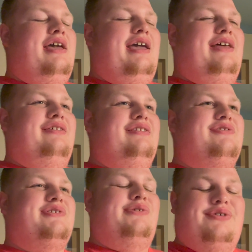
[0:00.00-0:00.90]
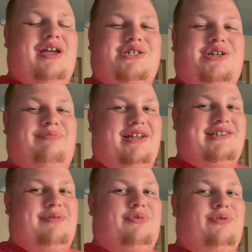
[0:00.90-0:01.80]
And then there's the location of my
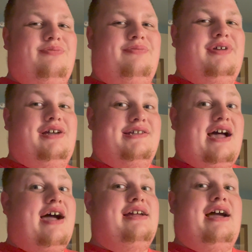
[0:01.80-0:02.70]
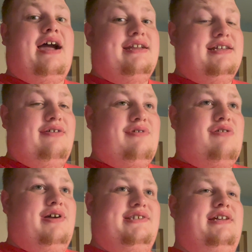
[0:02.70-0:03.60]
table, because I did not
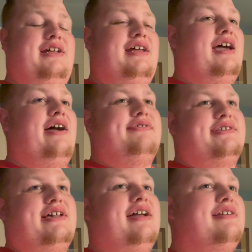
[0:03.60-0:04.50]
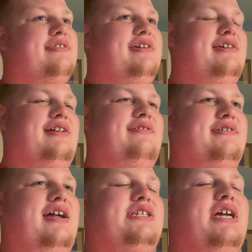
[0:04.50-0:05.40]
request it. And I was kind of thinking,
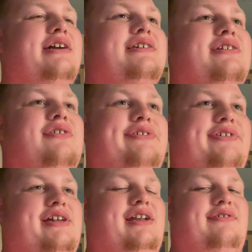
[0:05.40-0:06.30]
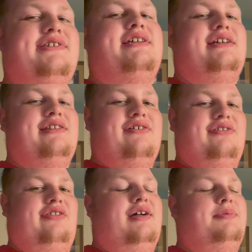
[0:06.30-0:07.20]
I checked in early and I was sitting there in the
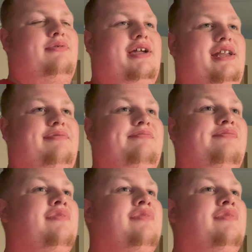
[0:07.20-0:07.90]
lobby waiting.